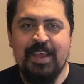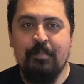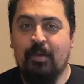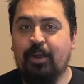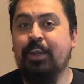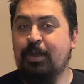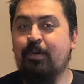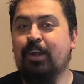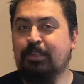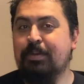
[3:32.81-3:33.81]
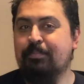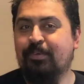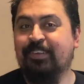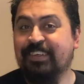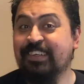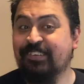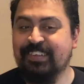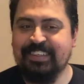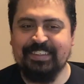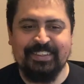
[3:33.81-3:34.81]
Marketing works, people. It
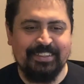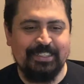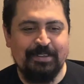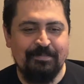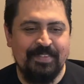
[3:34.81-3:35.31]
really does.